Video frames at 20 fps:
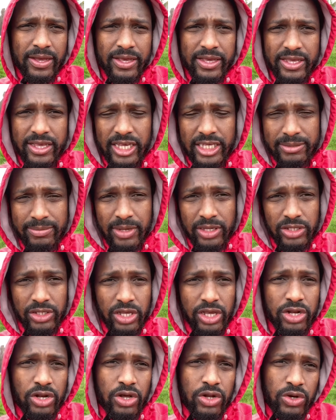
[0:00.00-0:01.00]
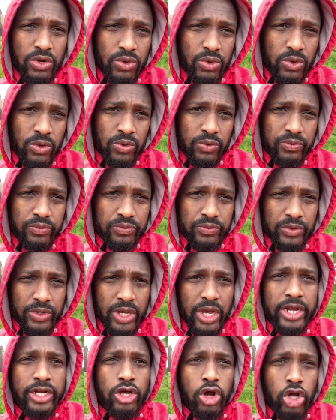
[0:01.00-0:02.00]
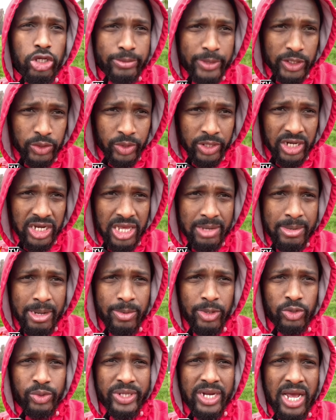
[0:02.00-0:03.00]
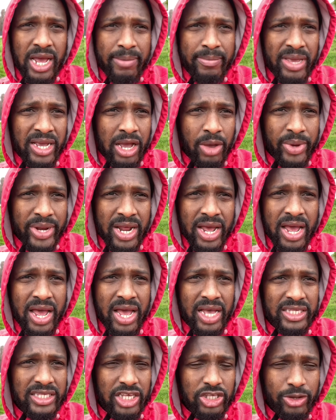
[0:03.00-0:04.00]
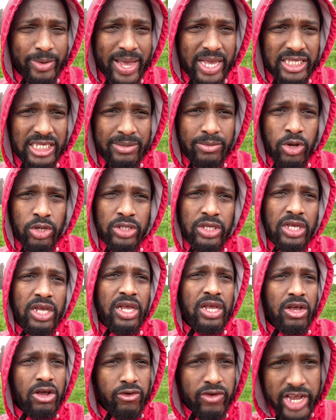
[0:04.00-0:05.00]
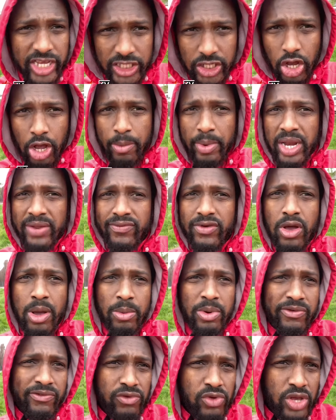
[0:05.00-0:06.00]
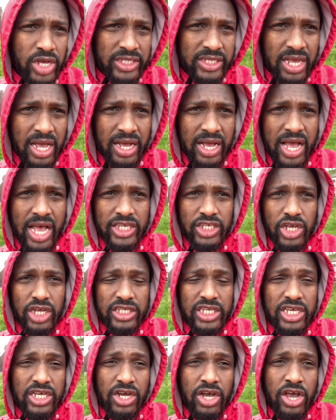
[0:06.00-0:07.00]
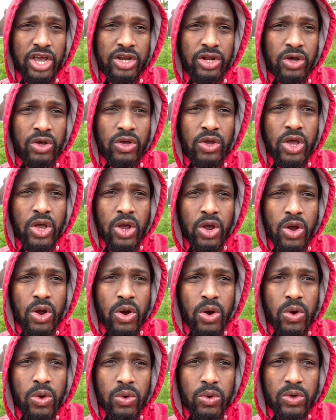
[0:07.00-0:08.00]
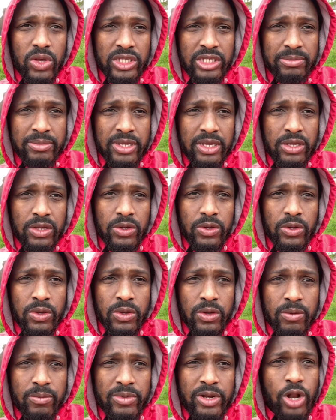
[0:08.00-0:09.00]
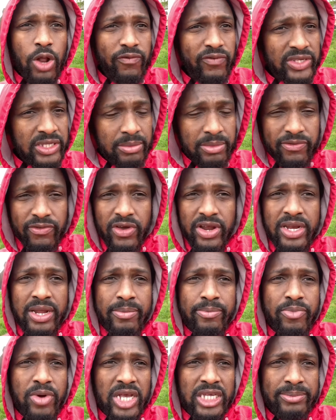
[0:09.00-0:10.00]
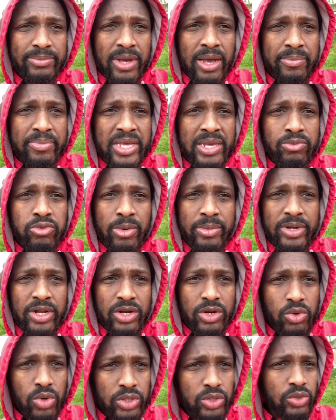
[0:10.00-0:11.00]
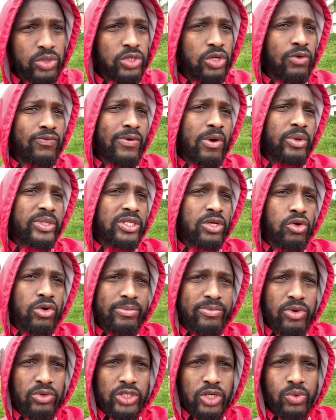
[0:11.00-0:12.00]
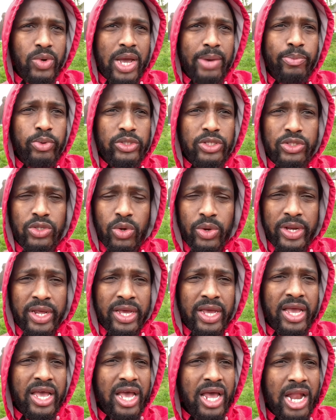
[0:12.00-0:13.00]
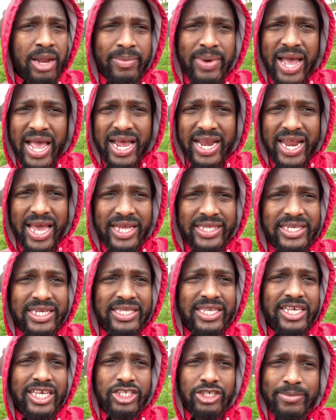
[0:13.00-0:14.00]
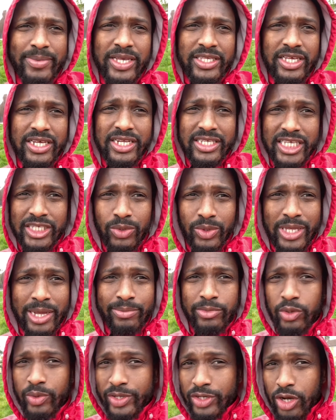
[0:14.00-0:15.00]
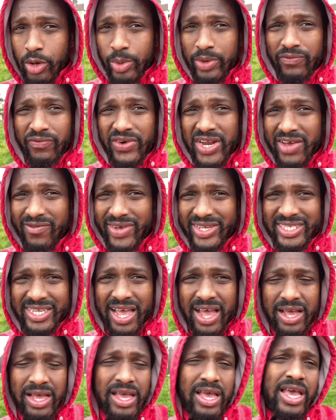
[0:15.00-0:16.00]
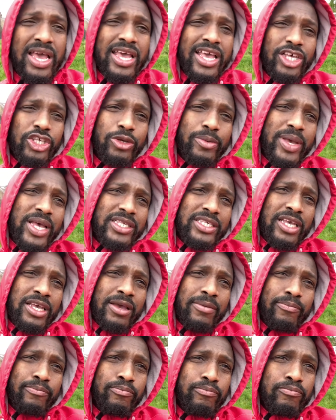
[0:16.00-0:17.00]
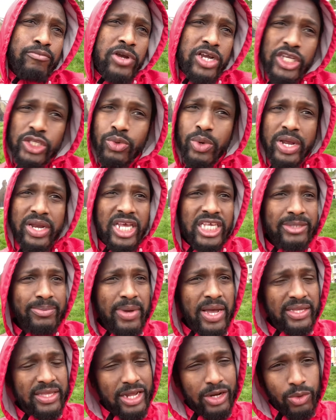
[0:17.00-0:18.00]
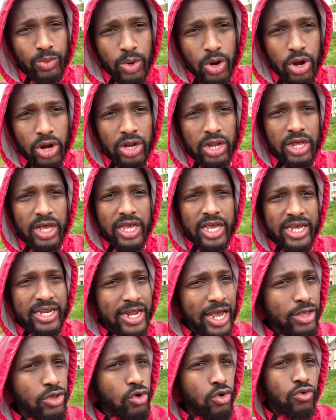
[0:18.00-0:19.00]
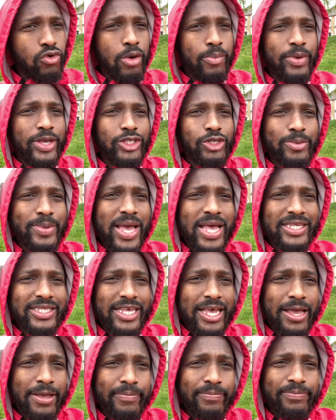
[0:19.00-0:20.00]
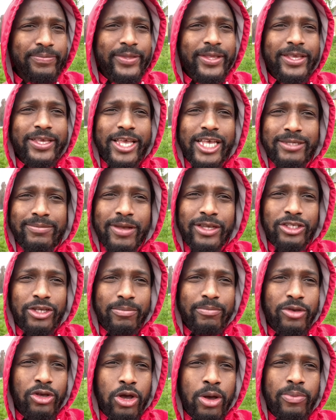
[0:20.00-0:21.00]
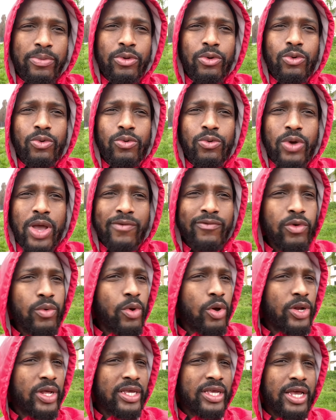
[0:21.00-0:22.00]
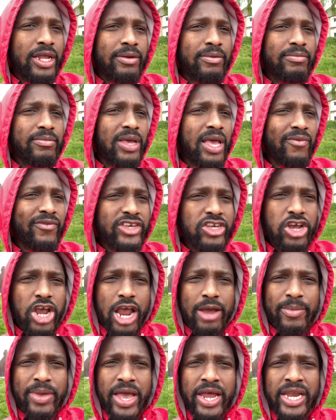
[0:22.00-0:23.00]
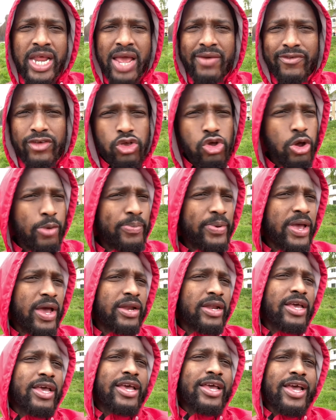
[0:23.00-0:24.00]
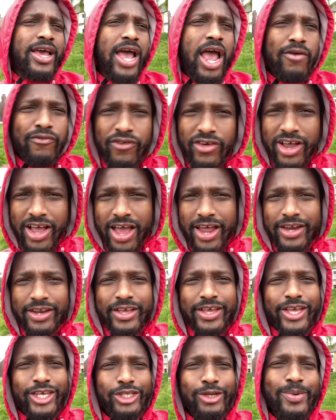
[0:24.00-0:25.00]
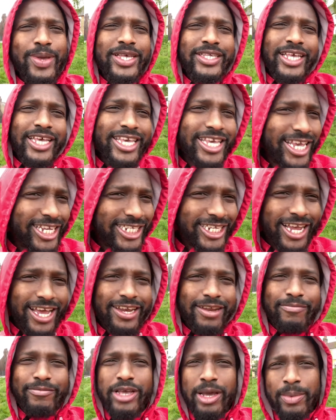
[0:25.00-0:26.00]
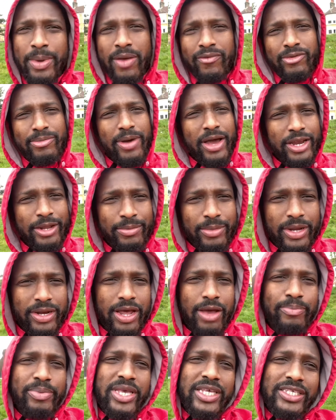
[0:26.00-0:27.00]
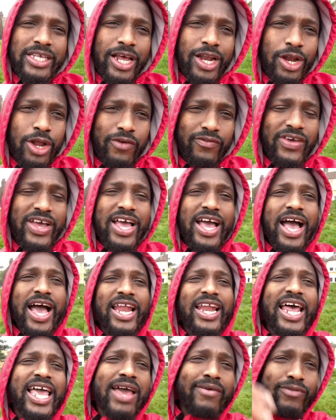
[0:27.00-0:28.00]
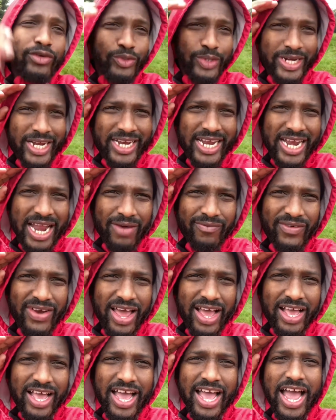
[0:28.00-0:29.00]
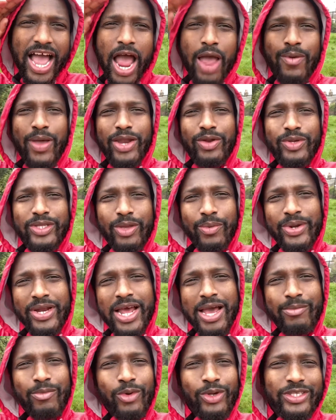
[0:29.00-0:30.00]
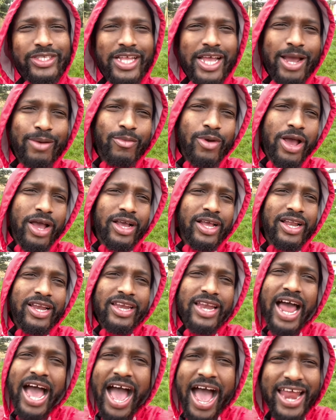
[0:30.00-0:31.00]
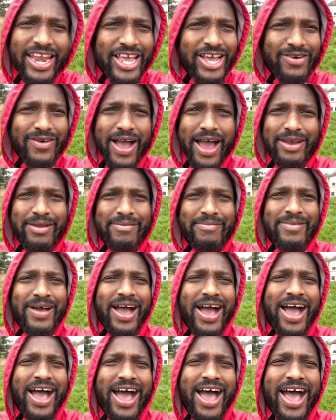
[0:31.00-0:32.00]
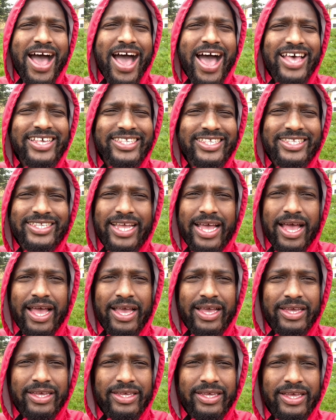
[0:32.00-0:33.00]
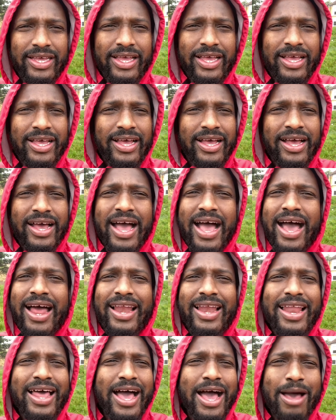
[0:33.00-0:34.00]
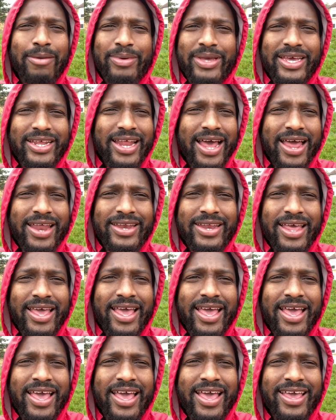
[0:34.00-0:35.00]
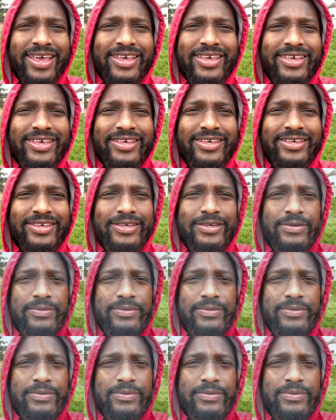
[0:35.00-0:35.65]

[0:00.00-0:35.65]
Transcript: yes, man, so you don't know. Encouragement sweet and labor, but you know, I beg when I ask. You see me, I say, but reach out, man, if you want to review your song, because I say, thing going on. You see me? I know for some of friend them prosper and people I know to suffer. I say good music where I put it out there, help highlight it. And somebody say this is what I'm doing now with Flavour song. And somebody say bring it to our next part of the world in our Europe. And somebody say yes man, so big up to everyone again, every Caribbean, every European, African. And somebody say hey, Asian, big up everybody man, uh, peace and love. I lie and foot to another vlog. I will do it when I boast now, brag. Lord, you are the master. I love you the name.